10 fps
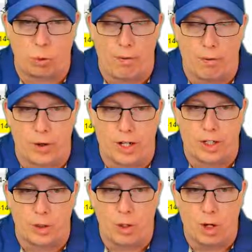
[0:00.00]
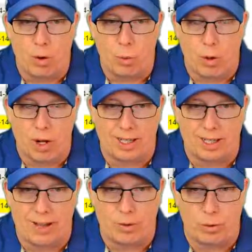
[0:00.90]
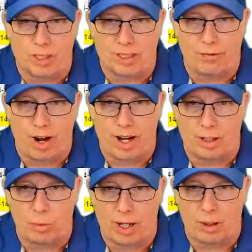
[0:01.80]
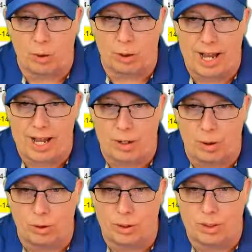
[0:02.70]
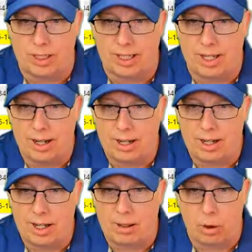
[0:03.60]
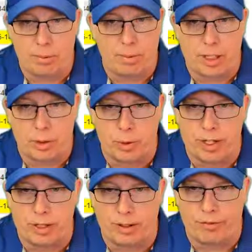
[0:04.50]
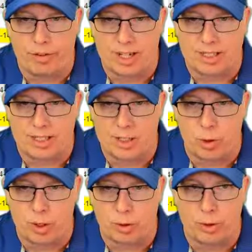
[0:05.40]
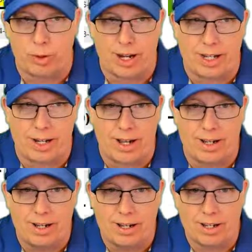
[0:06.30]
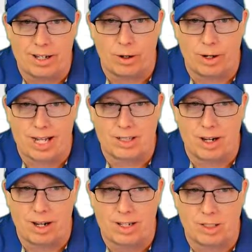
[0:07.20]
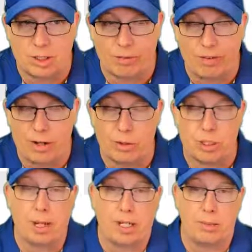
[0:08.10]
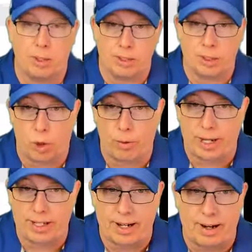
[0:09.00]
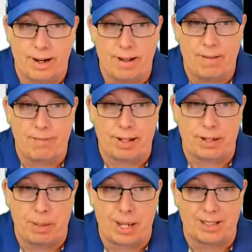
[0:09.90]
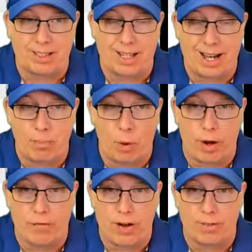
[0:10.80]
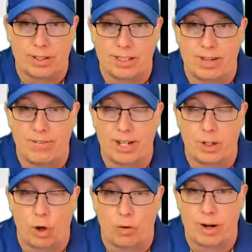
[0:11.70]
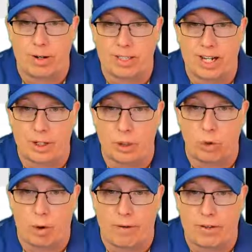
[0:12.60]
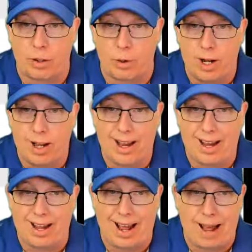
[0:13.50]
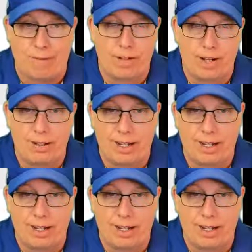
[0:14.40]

132 111 was the final, while Orlando losing uh, only by three to the Phoenix Suns, 102 99 in their last contest. So very respectable score right there. Now the Pels an eight point favorite this evening. The over under set at 222 and a half.